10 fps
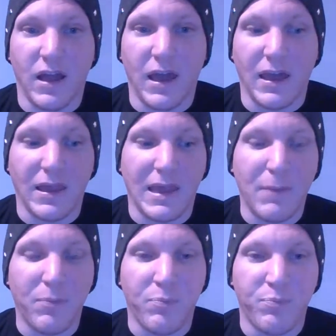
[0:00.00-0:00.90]
Like they
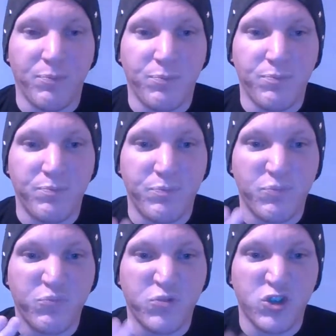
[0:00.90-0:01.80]

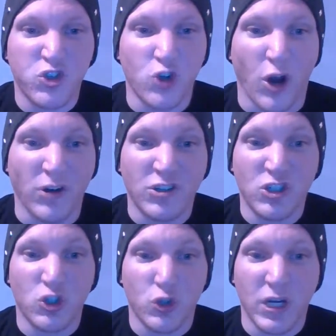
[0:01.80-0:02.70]
are
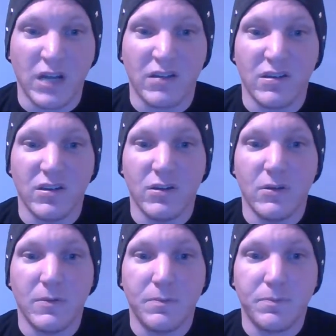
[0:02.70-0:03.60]
strict
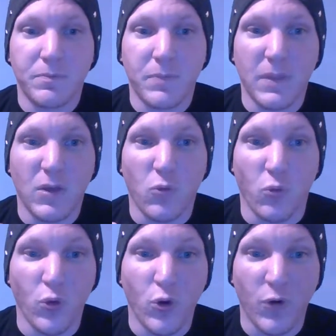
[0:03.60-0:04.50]

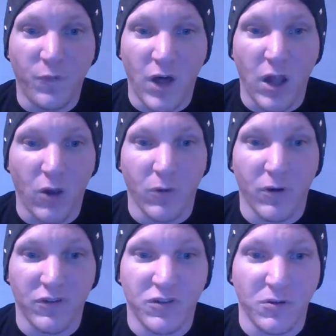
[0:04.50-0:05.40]
rule
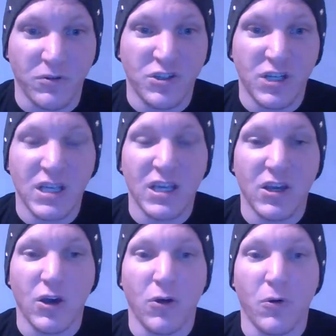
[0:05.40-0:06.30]
followers. So she
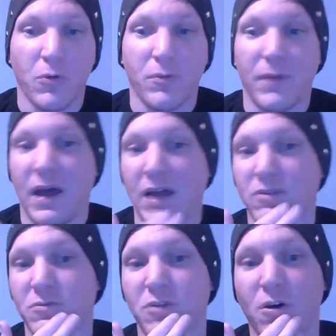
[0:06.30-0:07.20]
can go, I
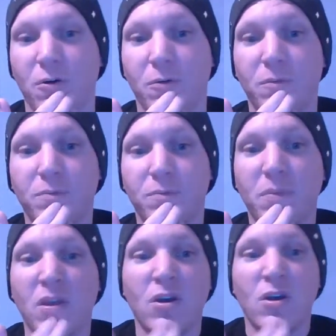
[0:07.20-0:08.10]
don't know,
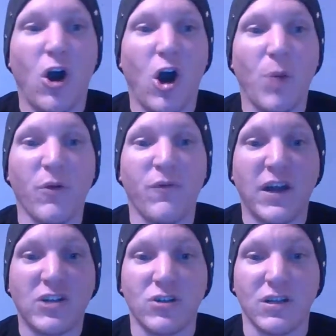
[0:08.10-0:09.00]
all
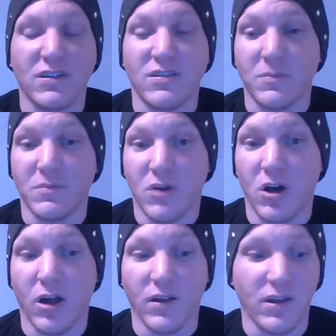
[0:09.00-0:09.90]
professionalism
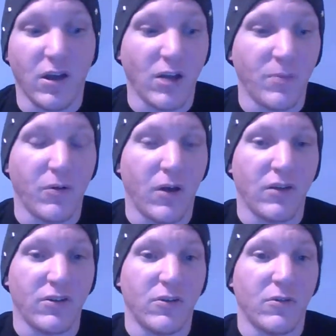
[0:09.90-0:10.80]
on Deanna
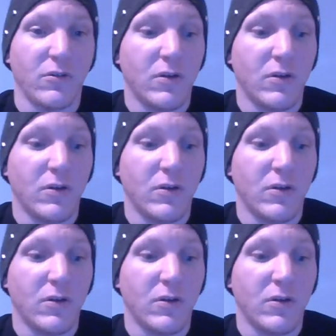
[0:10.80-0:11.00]
Purrazzo.